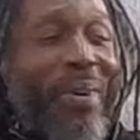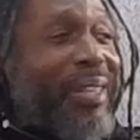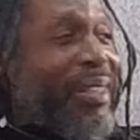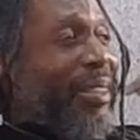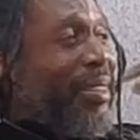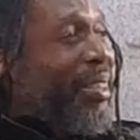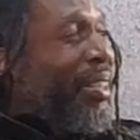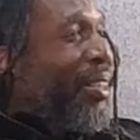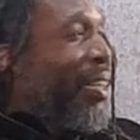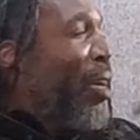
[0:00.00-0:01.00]
my back that
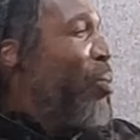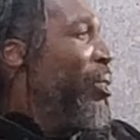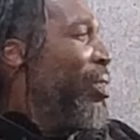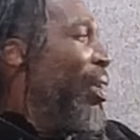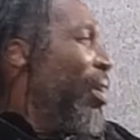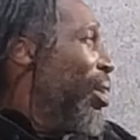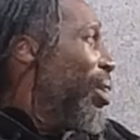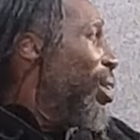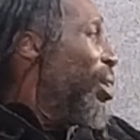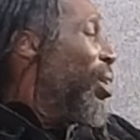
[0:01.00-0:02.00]
said I would take it.